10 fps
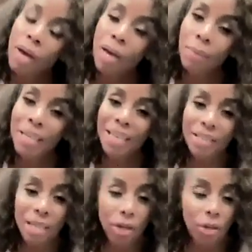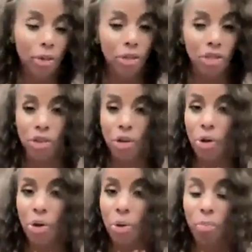humming until there's
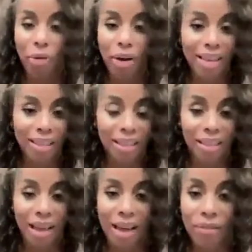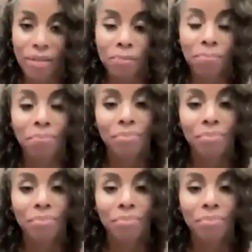no breath left.